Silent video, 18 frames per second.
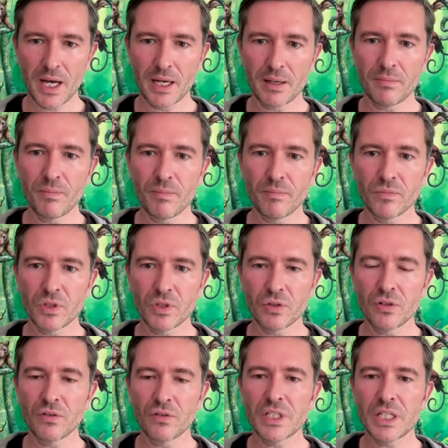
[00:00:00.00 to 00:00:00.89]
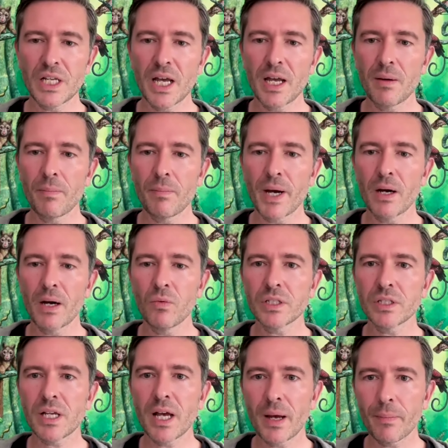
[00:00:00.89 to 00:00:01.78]
I sort of say about
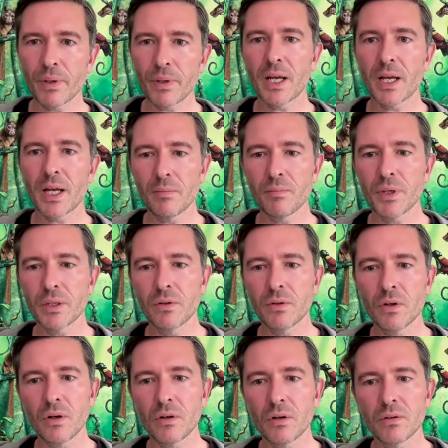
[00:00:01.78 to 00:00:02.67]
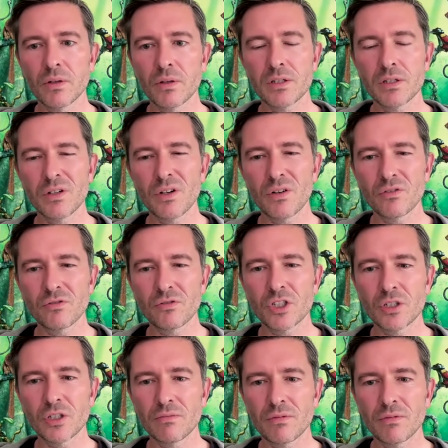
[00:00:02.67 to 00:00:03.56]
what's happening, but it's
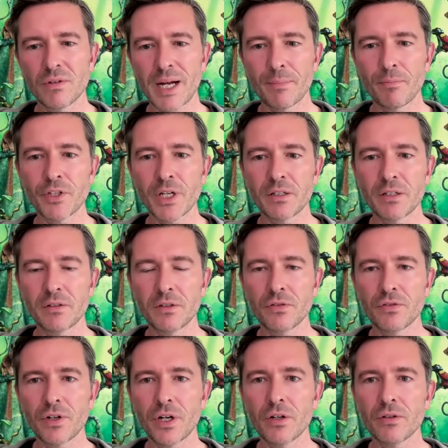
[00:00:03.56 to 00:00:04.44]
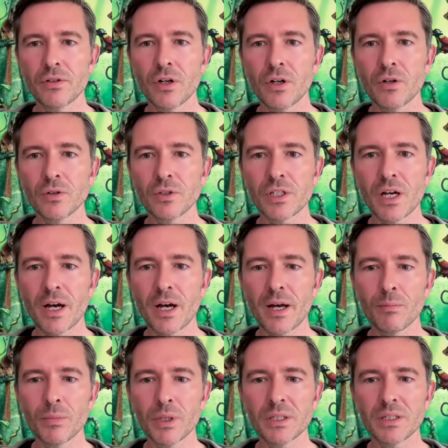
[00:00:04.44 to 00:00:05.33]
not rammed down your throat the whole
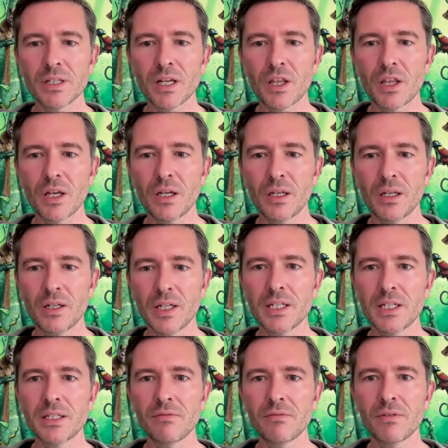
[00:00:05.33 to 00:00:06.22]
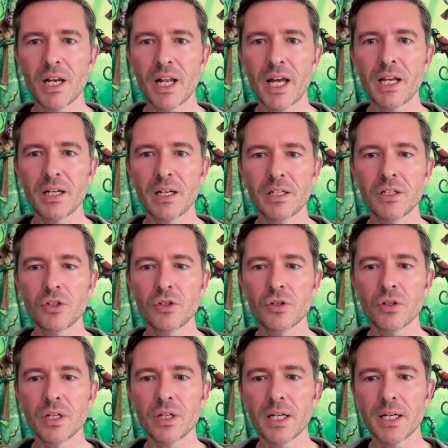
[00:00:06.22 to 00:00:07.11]
time, because I think you need to relate and
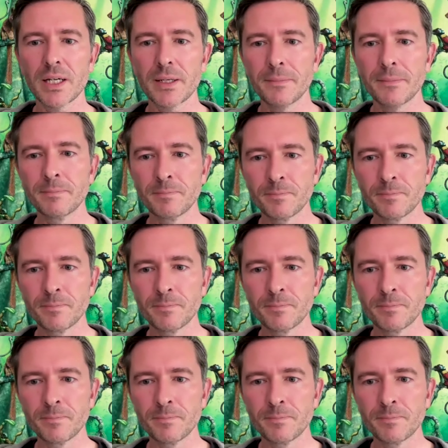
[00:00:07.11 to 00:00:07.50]
enjoy it.